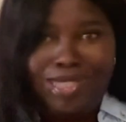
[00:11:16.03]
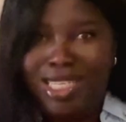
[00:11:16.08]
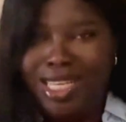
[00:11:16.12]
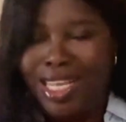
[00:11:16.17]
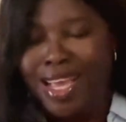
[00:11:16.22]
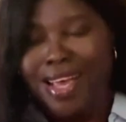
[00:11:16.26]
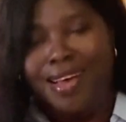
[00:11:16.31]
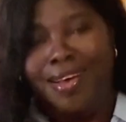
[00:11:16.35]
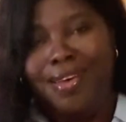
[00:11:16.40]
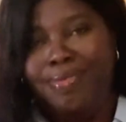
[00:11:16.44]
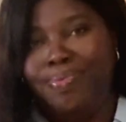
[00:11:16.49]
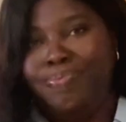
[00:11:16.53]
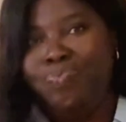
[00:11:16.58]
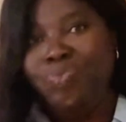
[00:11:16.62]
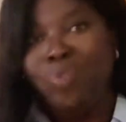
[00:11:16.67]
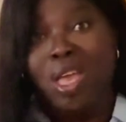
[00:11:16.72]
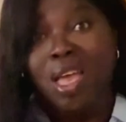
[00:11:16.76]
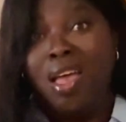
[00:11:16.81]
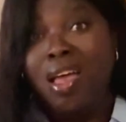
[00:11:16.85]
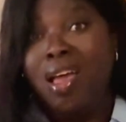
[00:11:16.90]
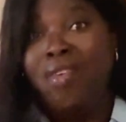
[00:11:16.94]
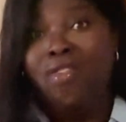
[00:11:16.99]
Yeah.
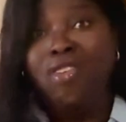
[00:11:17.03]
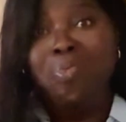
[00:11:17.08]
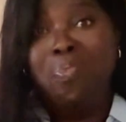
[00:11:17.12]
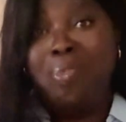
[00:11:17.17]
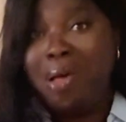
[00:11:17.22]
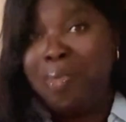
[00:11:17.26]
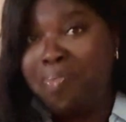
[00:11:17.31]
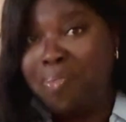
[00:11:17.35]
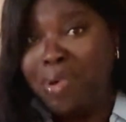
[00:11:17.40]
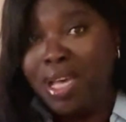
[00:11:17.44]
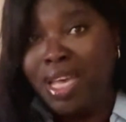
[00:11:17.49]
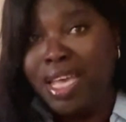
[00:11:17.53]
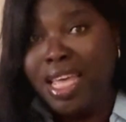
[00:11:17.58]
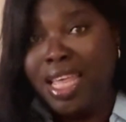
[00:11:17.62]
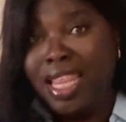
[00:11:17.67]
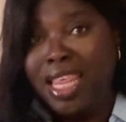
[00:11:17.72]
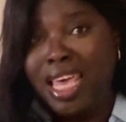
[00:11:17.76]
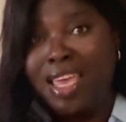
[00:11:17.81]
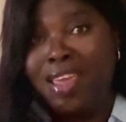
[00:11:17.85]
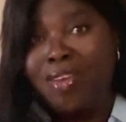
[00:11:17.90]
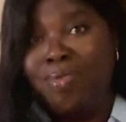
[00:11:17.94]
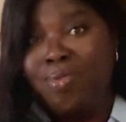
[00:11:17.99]
Remember
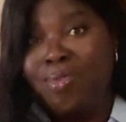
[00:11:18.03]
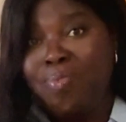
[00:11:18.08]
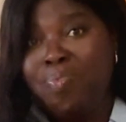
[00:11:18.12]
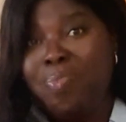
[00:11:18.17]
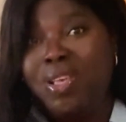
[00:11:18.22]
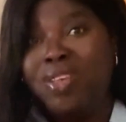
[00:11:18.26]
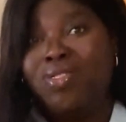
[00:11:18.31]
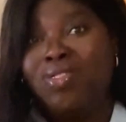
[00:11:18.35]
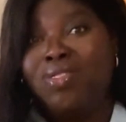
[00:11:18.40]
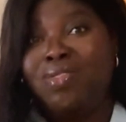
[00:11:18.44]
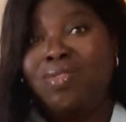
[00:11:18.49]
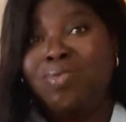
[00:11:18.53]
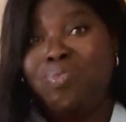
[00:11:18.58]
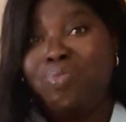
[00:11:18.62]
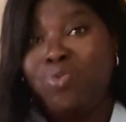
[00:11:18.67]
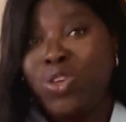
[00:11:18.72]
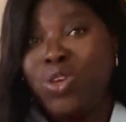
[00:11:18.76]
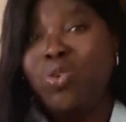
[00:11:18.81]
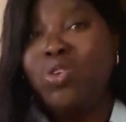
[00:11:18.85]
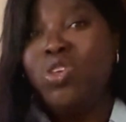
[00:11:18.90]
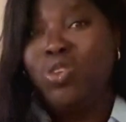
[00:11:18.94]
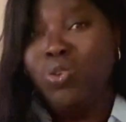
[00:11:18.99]
that you
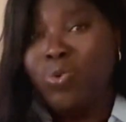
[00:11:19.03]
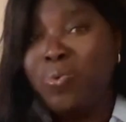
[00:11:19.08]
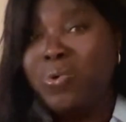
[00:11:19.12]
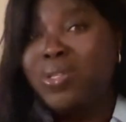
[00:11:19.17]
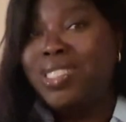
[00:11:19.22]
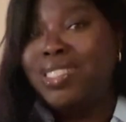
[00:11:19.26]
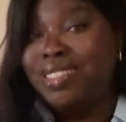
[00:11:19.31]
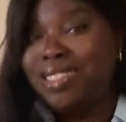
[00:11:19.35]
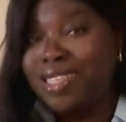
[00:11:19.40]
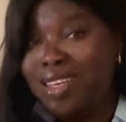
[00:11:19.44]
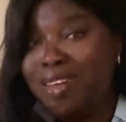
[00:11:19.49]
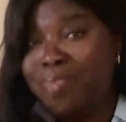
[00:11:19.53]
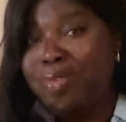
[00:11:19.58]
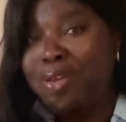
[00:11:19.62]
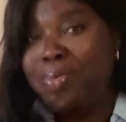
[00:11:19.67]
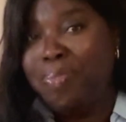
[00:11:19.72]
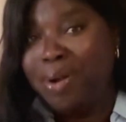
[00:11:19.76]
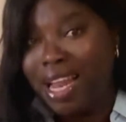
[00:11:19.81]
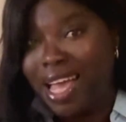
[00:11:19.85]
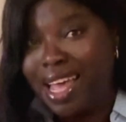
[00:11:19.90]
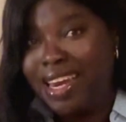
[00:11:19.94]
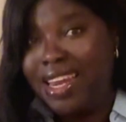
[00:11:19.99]
will still be
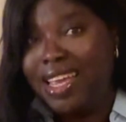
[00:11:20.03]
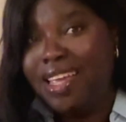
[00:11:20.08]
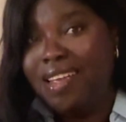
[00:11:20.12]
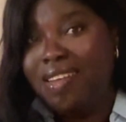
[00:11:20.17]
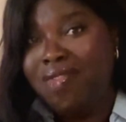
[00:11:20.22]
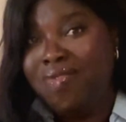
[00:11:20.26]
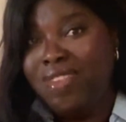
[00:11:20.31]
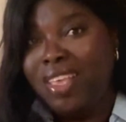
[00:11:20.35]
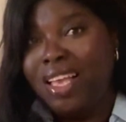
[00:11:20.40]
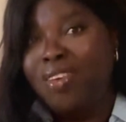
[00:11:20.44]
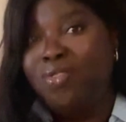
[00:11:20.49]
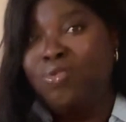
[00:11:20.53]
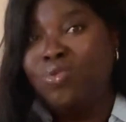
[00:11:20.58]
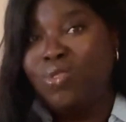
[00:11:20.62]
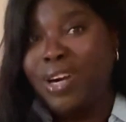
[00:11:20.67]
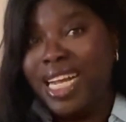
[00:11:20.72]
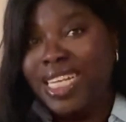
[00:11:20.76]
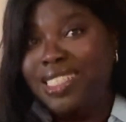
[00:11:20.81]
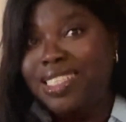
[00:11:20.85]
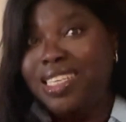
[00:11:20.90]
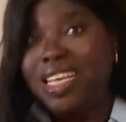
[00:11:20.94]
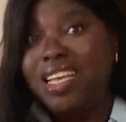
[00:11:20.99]
planning and
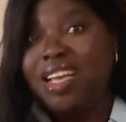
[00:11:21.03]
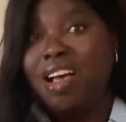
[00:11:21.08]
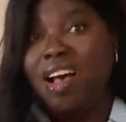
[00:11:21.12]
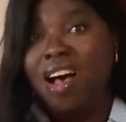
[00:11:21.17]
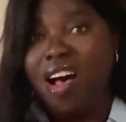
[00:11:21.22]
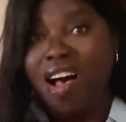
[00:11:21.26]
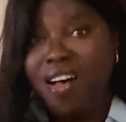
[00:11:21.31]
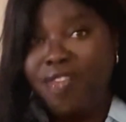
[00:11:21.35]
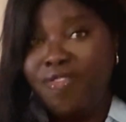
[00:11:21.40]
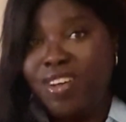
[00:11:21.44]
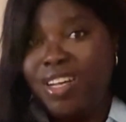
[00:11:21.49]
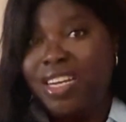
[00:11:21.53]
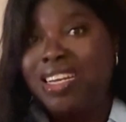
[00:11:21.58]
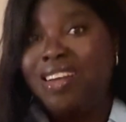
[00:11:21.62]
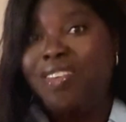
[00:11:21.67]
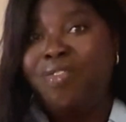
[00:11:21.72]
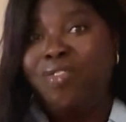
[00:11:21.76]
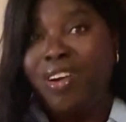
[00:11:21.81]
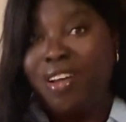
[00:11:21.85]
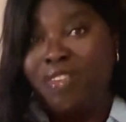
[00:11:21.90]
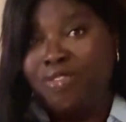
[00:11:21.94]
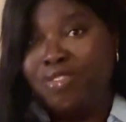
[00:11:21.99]
writing Harvard
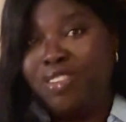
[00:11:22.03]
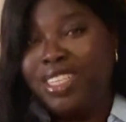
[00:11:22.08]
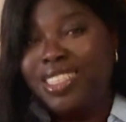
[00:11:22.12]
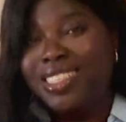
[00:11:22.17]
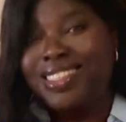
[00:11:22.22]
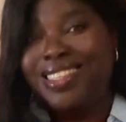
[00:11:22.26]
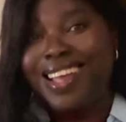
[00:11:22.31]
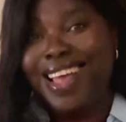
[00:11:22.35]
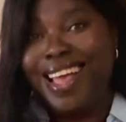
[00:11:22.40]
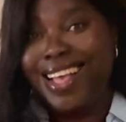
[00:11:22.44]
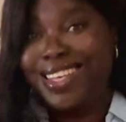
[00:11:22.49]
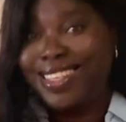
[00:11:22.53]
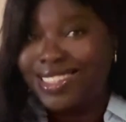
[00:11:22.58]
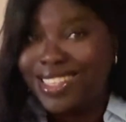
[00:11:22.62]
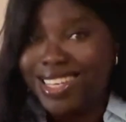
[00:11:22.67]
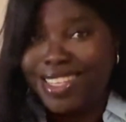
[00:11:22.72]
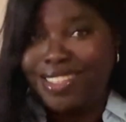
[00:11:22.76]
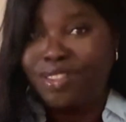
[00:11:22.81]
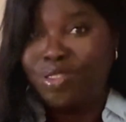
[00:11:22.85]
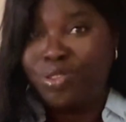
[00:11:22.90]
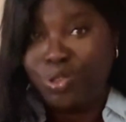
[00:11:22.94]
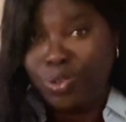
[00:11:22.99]
referenced
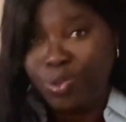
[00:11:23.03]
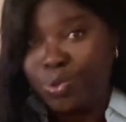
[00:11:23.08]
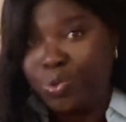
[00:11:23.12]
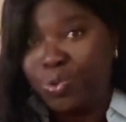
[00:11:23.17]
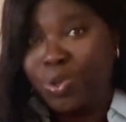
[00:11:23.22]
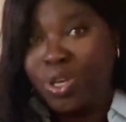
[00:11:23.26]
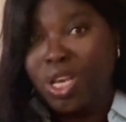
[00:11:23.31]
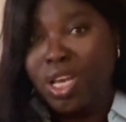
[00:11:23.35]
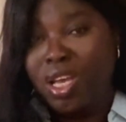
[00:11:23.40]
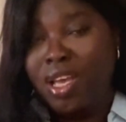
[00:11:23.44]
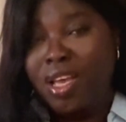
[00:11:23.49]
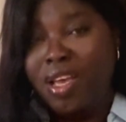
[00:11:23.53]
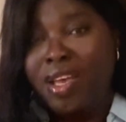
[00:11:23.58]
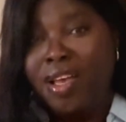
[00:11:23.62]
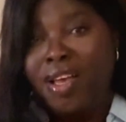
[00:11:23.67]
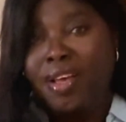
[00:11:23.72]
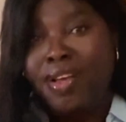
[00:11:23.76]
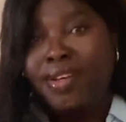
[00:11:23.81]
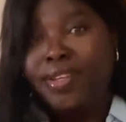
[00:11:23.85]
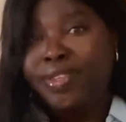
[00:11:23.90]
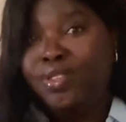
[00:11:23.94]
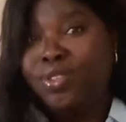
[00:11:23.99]
essays too.
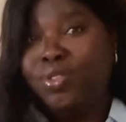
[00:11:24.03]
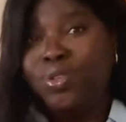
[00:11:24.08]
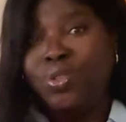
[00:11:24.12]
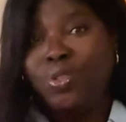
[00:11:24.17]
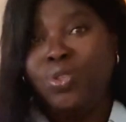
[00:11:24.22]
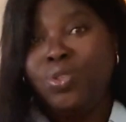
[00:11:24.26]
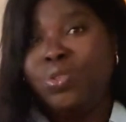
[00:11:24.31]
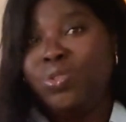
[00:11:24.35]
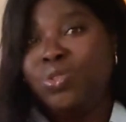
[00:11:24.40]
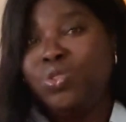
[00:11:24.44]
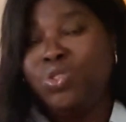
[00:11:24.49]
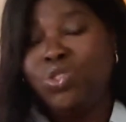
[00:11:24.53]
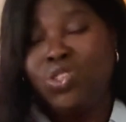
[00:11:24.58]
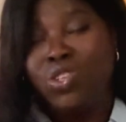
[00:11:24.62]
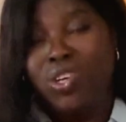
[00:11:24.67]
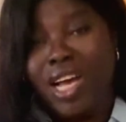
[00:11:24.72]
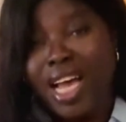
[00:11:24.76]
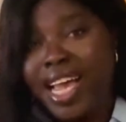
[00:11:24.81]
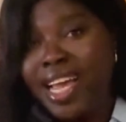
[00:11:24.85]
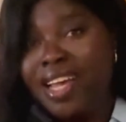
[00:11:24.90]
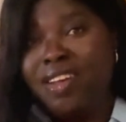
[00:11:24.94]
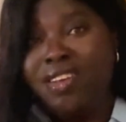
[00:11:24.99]
So
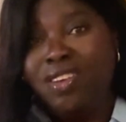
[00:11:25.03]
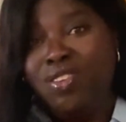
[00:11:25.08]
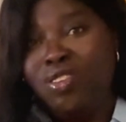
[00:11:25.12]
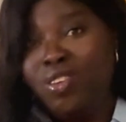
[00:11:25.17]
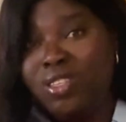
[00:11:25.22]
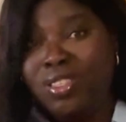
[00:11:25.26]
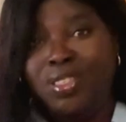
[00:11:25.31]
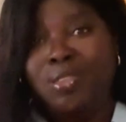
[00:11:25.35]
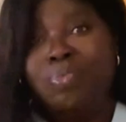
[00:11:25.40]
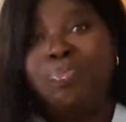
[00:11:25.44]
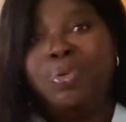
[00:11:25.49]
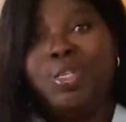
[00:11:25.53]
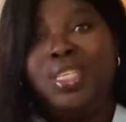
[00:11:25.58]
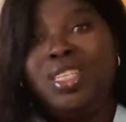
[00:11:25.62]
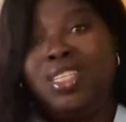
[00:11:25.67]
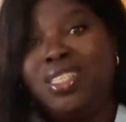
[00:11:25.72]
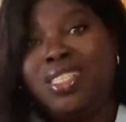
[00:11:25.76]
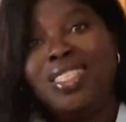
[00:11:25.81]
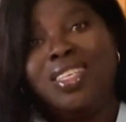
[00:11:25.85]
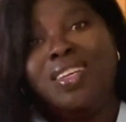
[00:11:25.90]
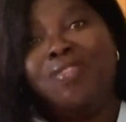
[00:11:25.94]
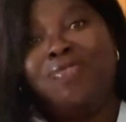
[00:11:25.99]
try not to burn
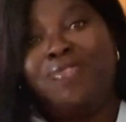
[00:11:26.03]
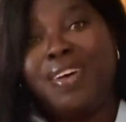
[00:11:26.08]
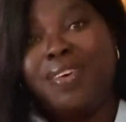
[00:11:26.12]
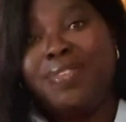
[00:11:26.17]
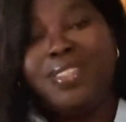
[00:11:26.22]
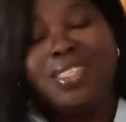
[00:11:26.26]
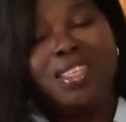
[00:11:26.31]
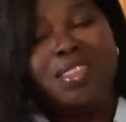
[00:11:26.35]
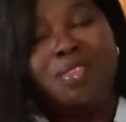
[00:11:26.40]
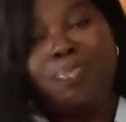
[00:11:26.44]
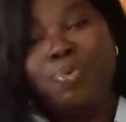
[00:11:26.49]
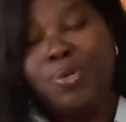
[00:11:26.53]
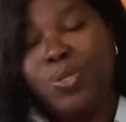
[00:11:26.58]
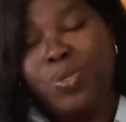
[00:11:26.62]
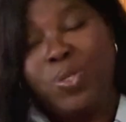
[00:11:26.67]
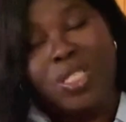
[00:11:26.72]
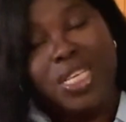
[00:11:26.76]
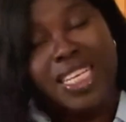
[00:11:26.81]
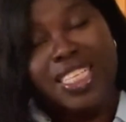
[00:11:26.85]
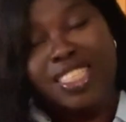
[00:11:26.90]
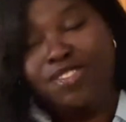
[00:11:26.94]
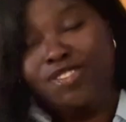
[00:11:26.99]
yourself out in the
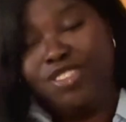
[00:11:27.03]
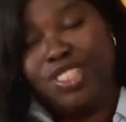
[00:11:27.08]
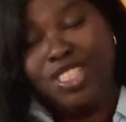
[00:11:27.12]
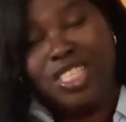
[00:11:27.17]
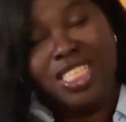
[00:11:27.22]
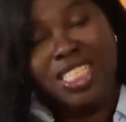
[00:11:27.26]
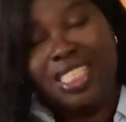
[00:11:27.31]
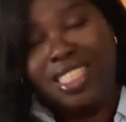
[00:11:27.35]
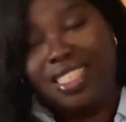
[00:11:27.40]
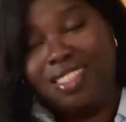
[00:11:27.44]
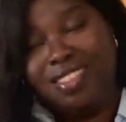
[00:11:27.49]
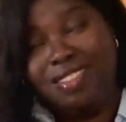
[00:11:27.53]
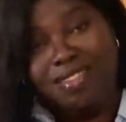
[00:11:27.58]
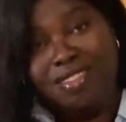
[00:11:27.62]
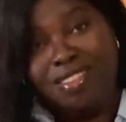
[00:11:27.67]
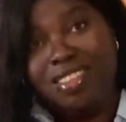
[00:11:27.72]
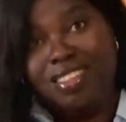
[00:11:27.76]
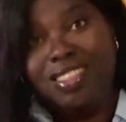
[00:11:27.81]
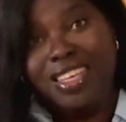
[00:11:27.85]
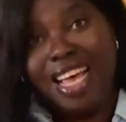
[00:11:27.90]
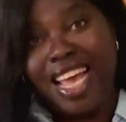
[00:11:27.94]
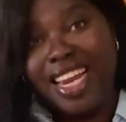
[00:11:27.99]
process for this
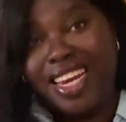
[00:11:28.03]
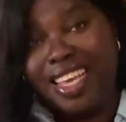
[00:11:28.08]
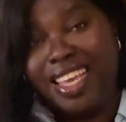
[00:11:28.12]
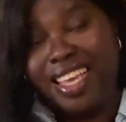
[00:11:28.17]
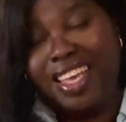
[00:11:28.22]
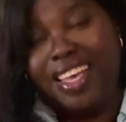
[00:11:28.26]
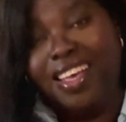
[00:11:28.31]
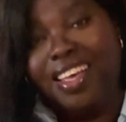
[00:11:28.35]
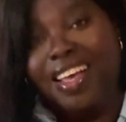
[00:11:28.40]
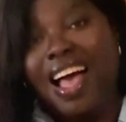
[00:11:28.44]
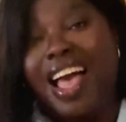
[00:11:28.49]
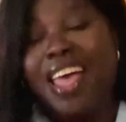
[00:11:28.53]
side gig.